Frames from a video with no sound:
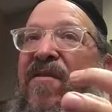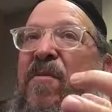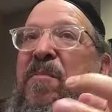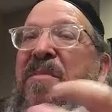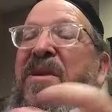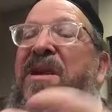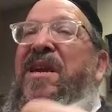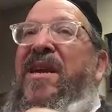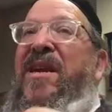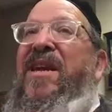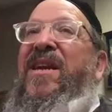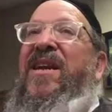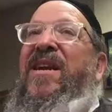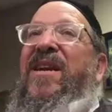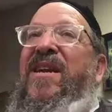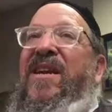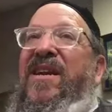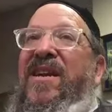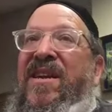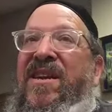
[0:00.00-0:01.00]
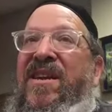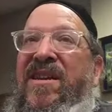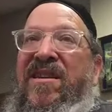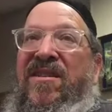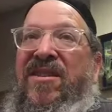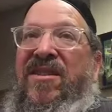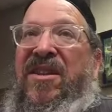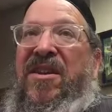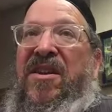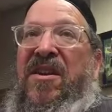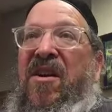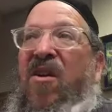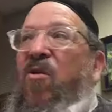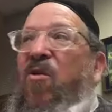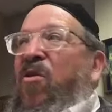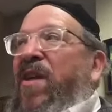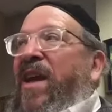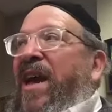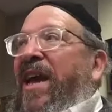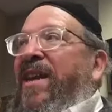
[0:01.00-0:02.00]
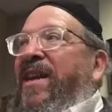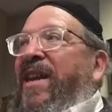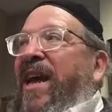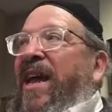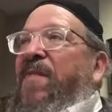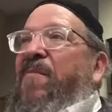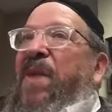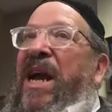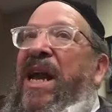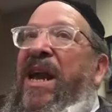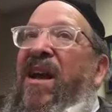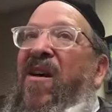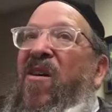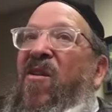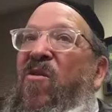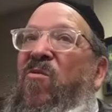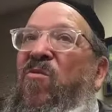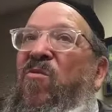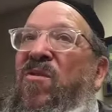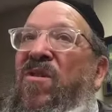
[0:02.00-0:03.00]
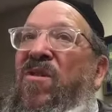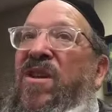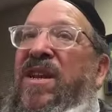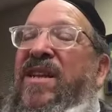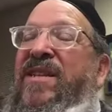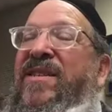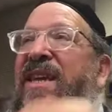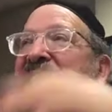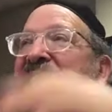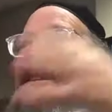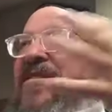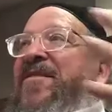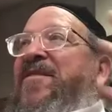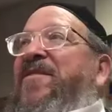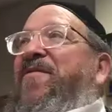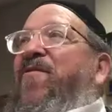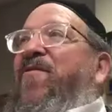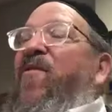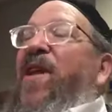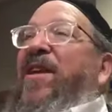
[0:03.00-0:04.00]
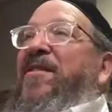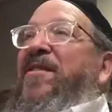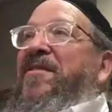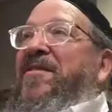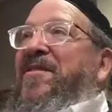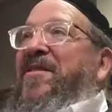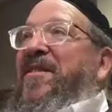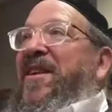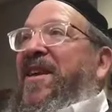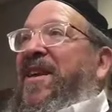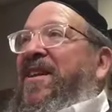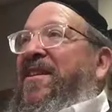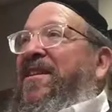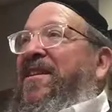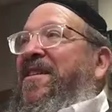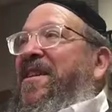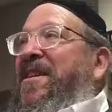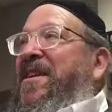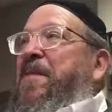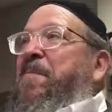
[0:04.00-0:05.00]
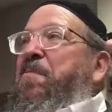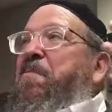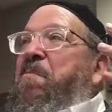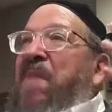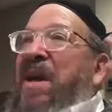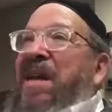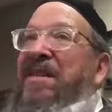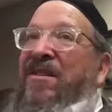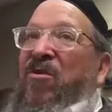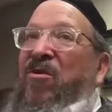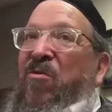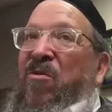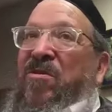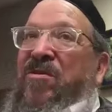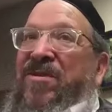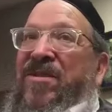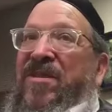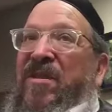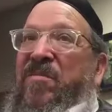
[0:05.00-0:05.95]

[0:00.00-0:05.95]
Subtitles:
for me to know that on my own. It takes friends and mentors